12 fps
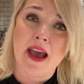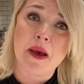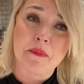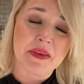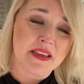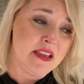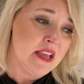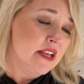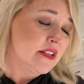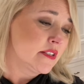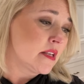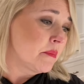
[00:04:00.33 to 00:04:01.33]
happy,
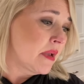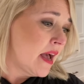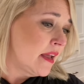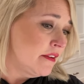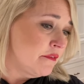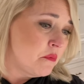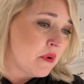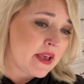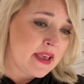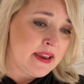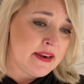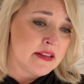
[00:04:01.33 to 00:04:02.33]
some kind of
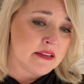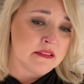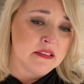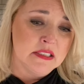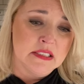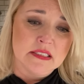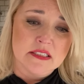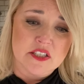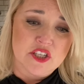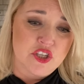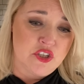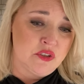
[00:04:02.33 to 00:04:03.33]
way to
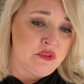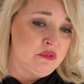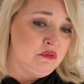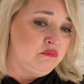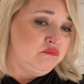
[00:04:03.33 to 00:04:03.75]
to